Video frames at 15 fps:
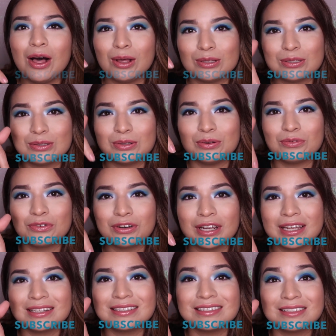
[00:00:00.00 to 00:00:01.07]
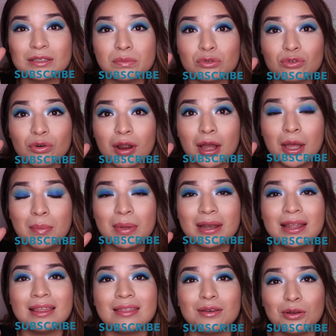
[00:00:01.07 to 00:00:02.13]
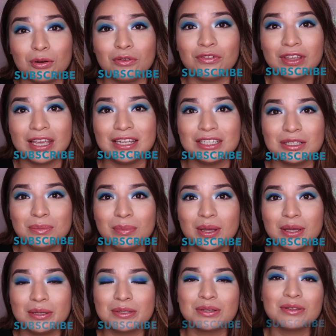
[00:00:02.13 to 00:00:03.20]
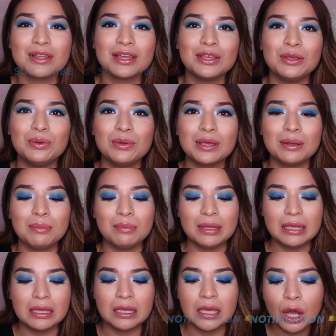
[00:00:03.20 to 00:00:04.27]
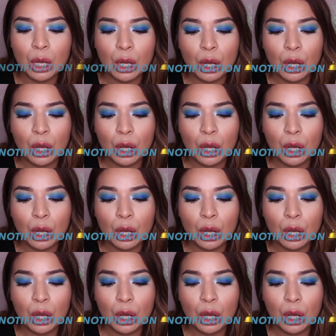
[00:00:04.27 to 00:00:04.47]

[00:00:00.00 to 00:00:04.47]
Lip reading: also don't forget to subscribe and hit the notification bell so that you can be